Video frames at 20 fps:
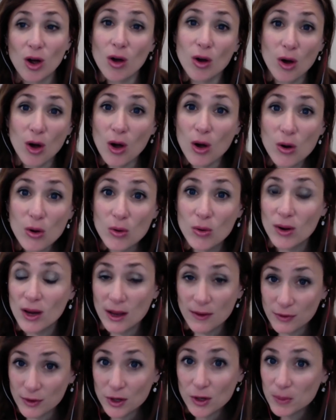oh
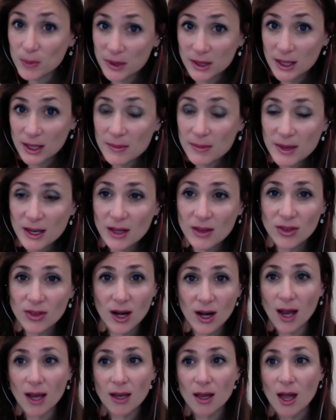if you're bulimic then
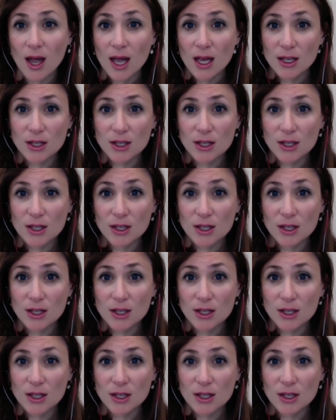i